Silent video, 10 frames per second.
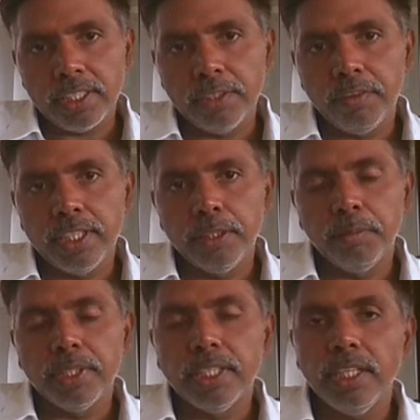divided
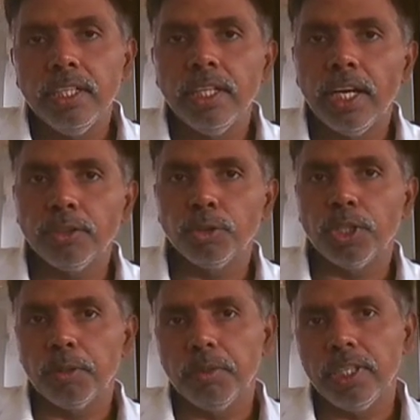by the
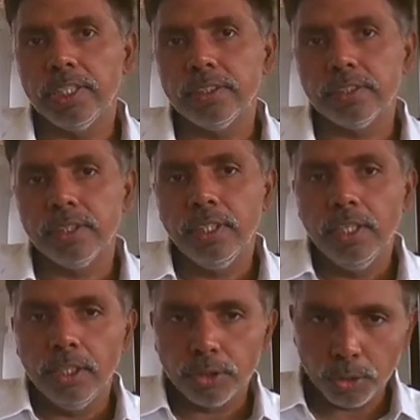isothermal lines.
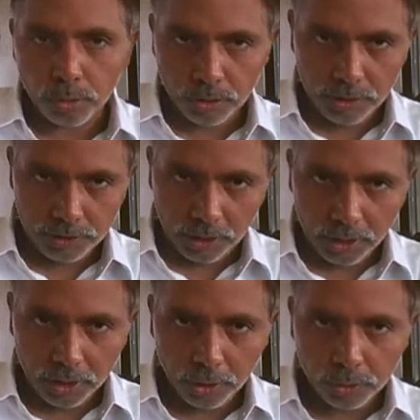So this
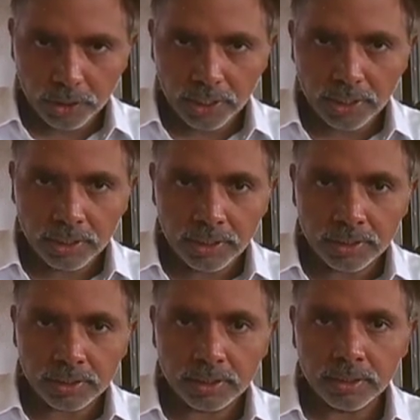unknown cycle is
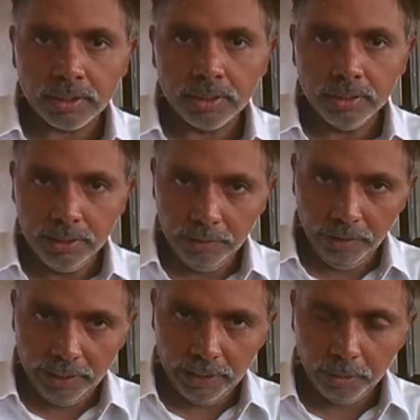
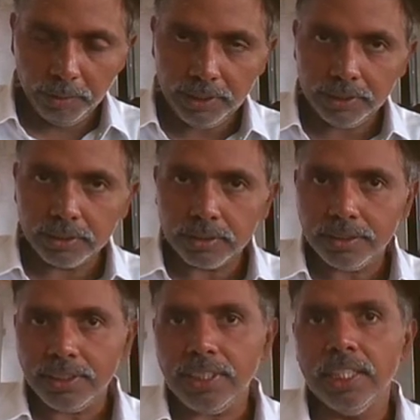divided by
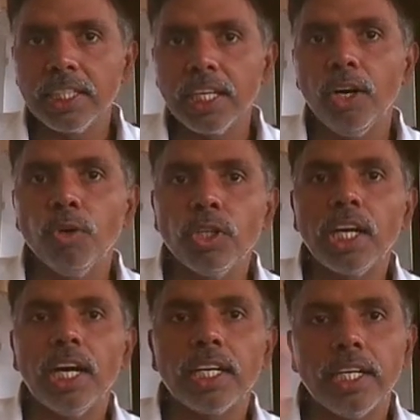known
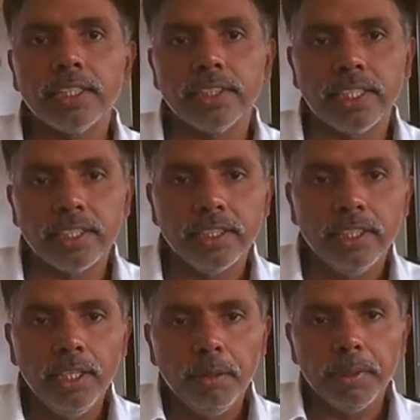Carnot cycle
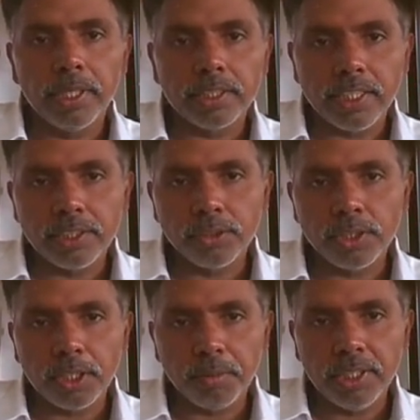because
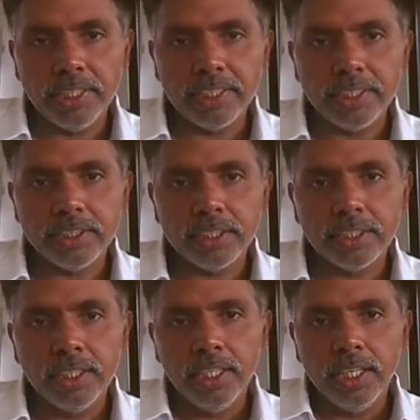isothermal heat addition,
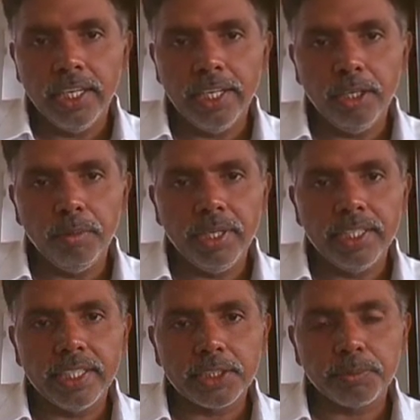
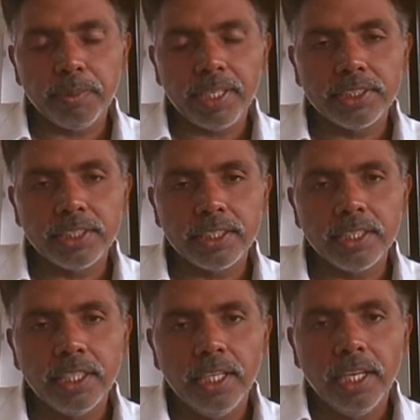adiabatic expansion,
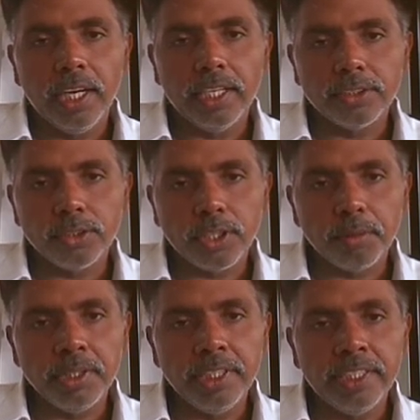
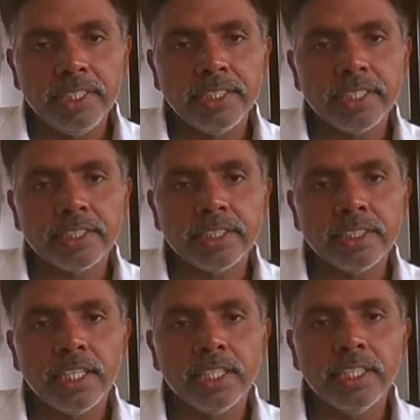isothermal heat rejection
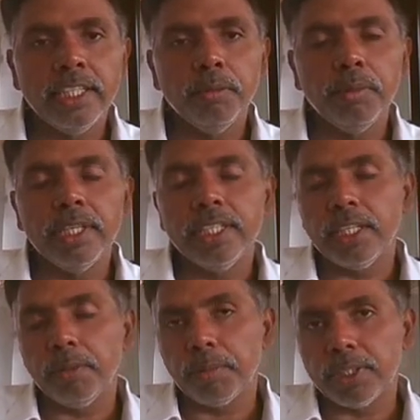and adiabatic
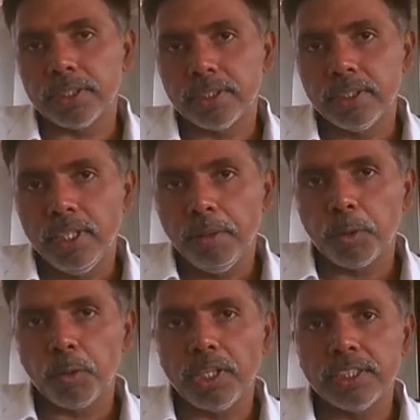compression. But
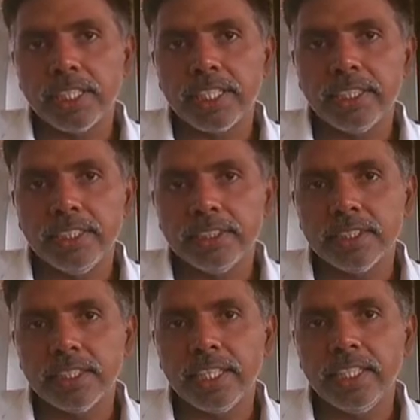what is the
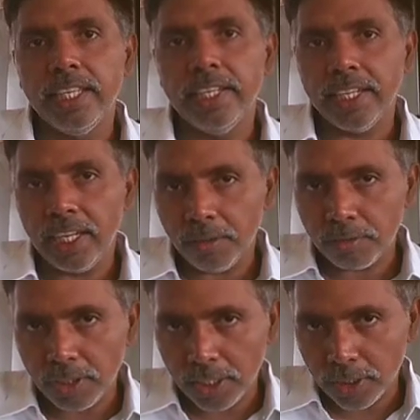condition? The area of
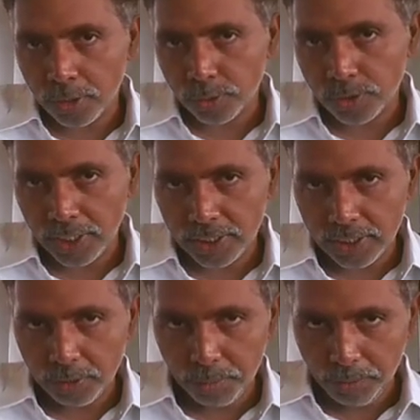the unknown cycle
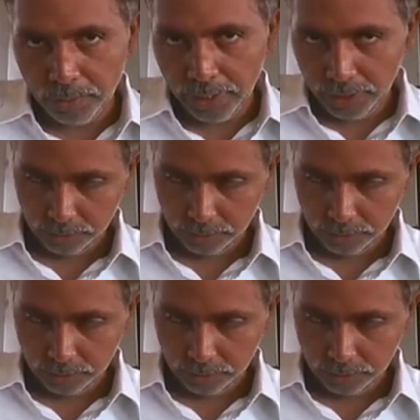in PVDI